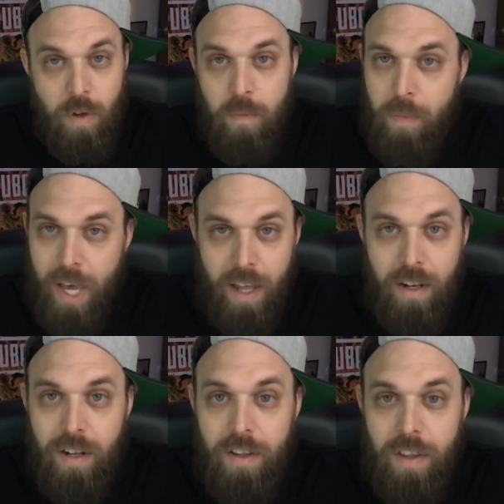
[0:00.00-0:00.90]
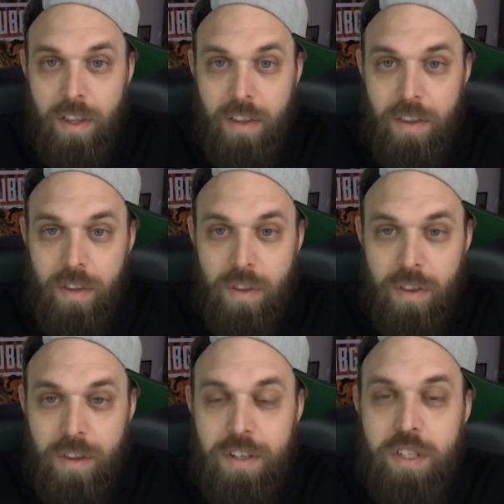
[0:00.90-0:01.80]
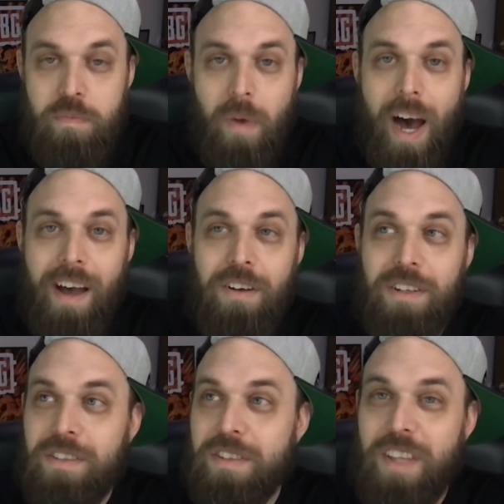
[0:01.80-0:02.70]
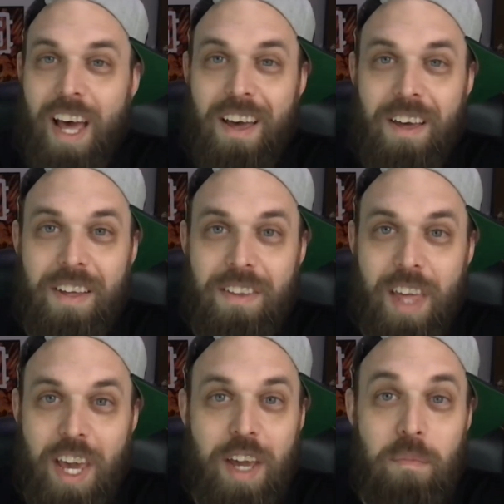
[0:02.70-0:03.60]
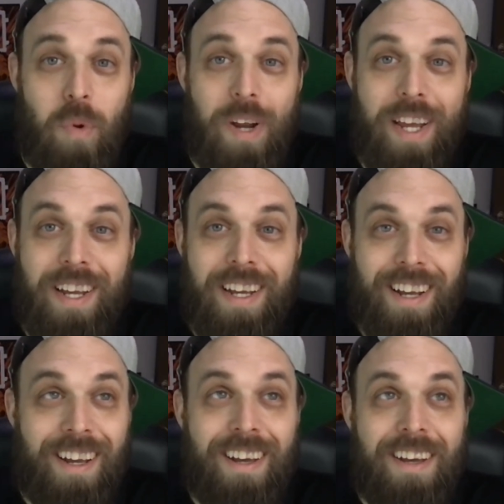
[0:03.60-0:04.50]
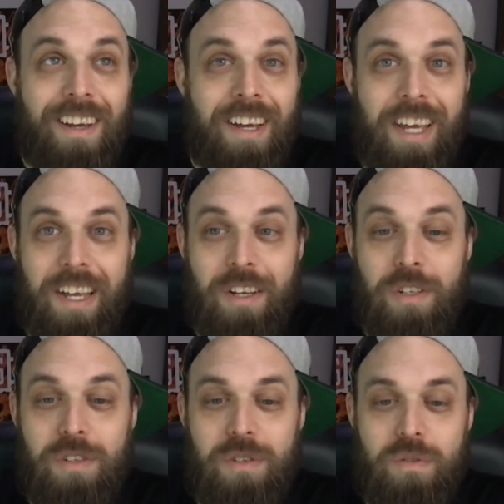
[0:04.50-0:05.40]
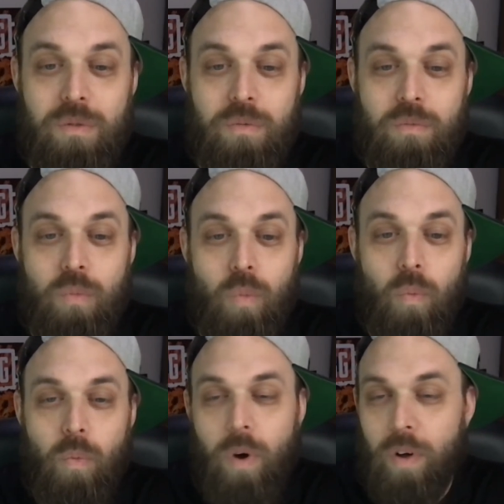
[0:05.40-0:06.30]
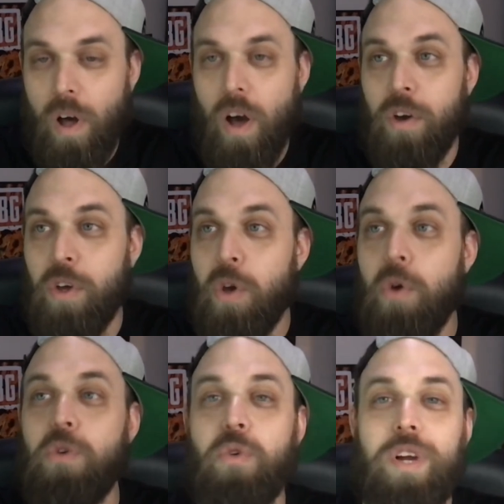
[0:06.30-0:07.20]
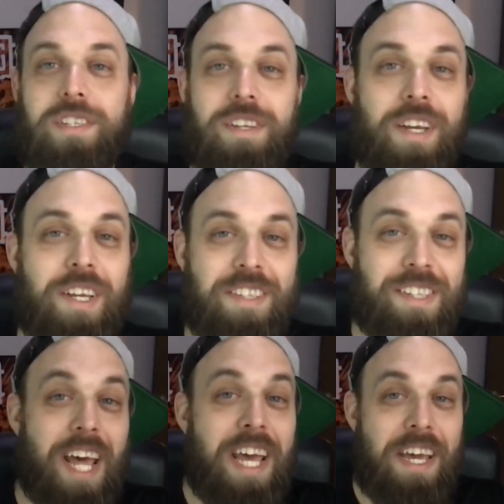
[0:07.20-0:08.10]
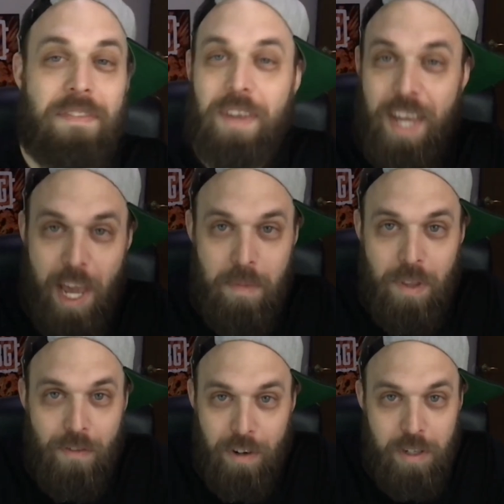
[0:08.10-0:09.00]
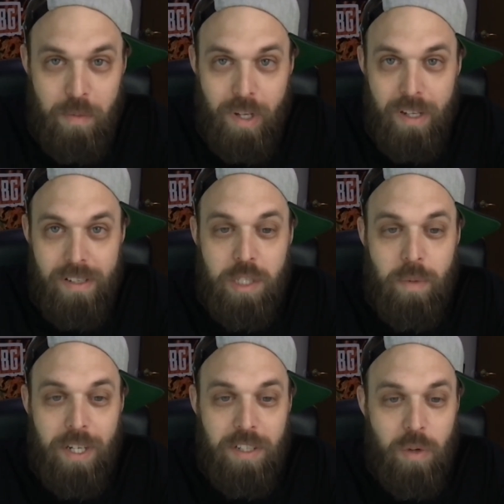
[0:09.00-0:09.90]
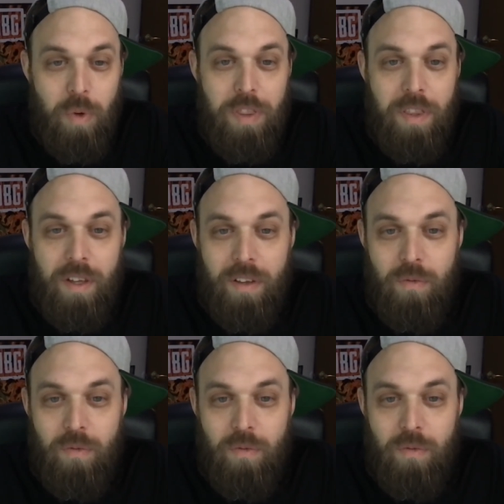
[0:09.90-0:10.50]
man, the smiles that they can bring is a huge reason to stay in the game in the first place, especially with the